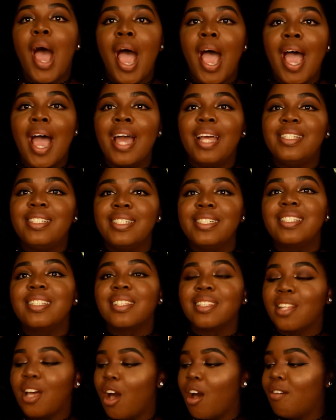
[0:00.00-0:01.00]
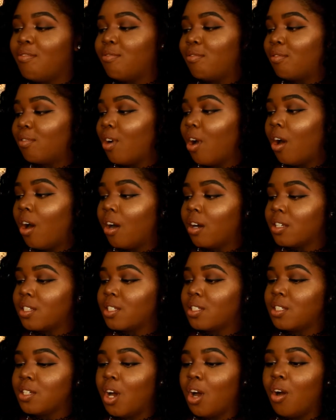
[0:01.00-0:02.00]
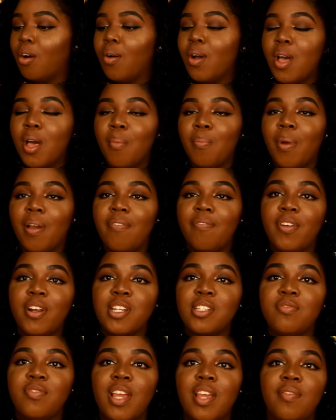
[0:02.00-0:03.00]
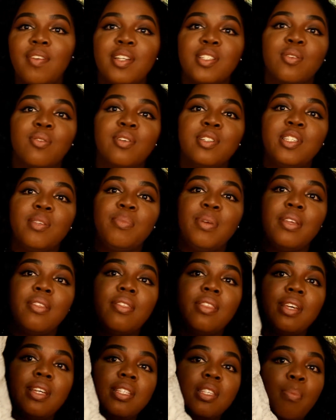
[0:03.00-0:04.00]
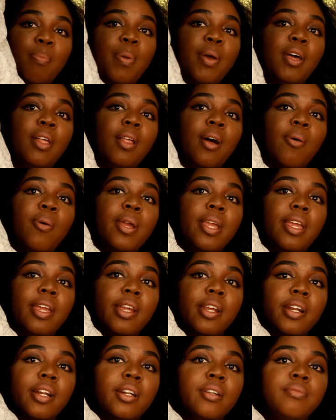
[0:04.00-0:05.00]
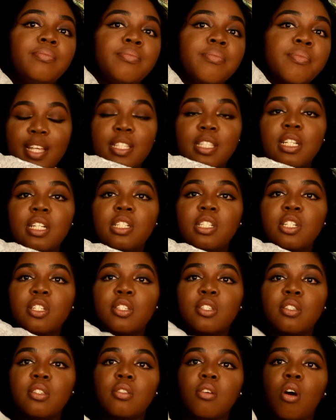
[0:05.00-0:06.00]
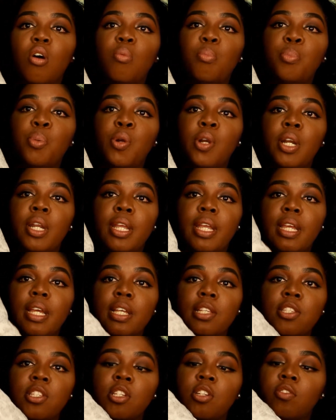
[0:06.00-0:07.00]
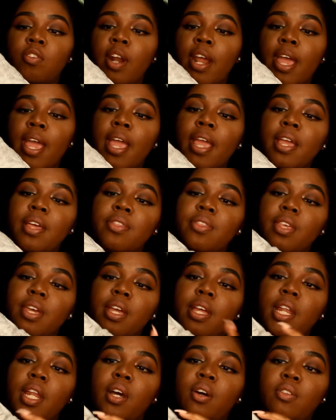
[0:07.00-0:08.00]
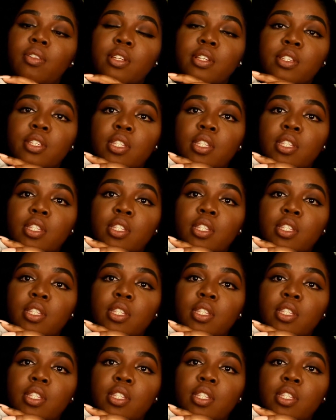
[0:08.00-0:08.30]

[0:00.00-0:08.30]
I just love raw. So my first favorite is going to be this pillow here. Isn't it just so pretty? It's gray and then on the